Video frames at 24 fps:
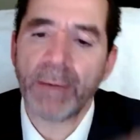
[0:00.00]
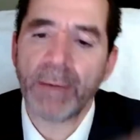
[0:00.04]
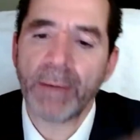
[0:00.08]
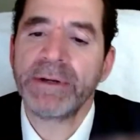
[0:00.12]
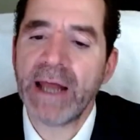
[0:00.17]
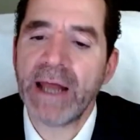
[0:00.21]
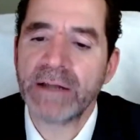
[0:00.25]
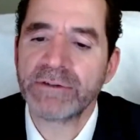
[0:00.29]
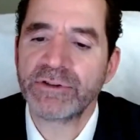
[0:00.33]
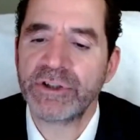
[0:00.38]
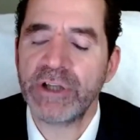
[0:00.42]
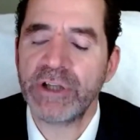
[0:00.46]
up and
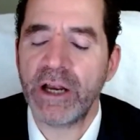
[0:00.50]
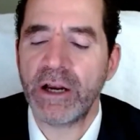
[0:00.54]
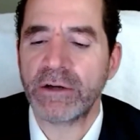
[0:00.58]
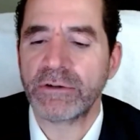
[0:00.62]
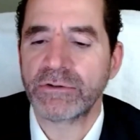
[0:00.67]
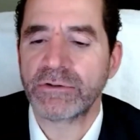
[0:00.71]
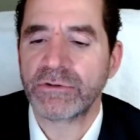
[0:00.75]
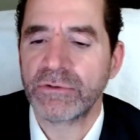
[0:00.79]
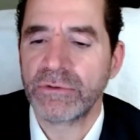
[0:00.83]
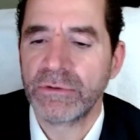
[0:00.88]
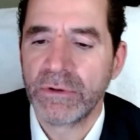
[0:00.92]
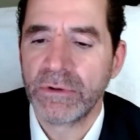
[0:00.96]
down
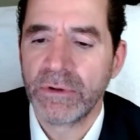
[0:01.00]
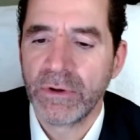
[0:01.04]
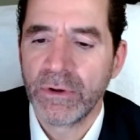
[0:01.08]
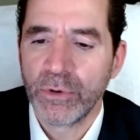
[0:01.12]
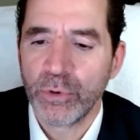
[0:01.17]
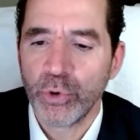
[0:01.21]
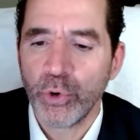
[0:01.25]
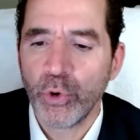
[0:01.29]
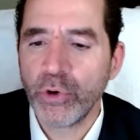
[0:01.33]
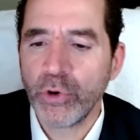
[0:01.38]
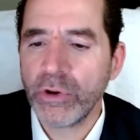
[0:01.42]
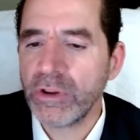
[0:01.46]
stairs.
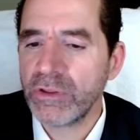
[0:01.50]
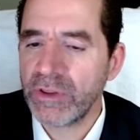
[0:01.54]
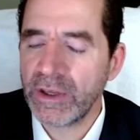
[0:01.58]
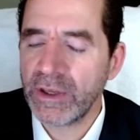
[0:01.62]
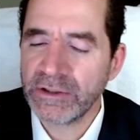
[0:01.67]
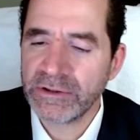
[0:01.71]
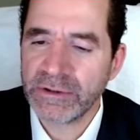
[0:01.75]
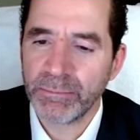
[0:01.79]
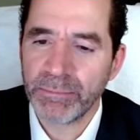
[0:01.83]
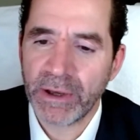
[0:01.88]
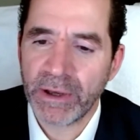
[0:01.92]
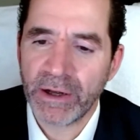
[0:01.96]
Who do you
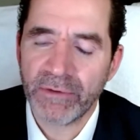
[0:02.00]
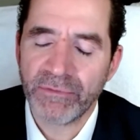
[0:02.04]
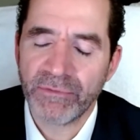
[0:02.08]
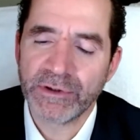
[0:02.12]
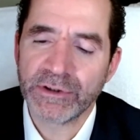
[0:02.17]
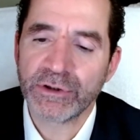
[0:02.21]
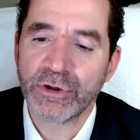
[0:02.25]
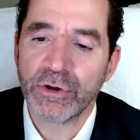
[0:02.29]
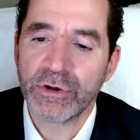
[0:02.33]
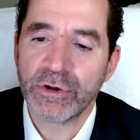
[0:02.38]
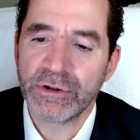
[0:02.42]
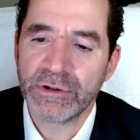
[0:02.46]
think's in better
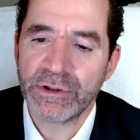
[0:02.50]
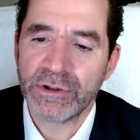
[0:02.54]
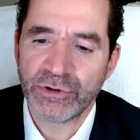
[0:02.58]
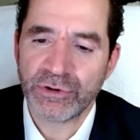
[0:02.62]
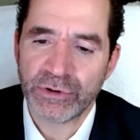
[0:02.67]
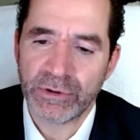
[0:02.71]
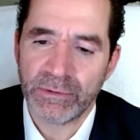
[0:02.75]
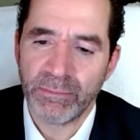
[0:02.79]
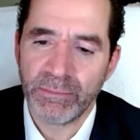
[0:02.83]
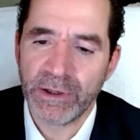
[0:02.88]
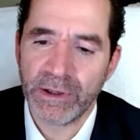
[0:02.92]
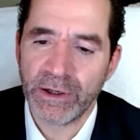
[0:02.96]
physical
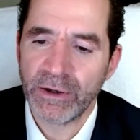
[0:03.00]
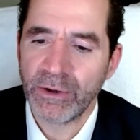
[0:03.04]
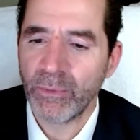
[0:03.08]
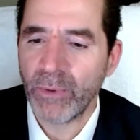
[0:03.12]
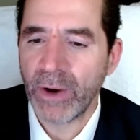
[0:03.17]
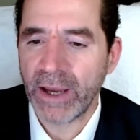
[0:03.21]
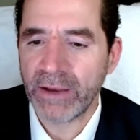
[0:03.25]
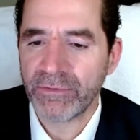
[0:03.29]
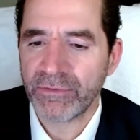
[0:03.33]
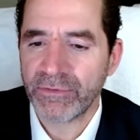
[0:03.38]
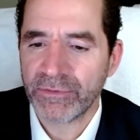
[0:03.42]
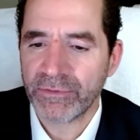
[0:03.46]
condition, me or the
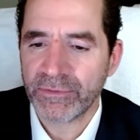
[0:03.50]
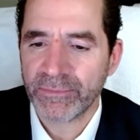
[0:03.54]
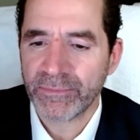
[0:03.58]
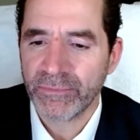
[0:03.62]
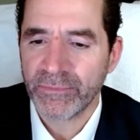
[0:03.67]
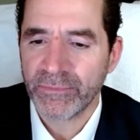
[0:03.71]
wife?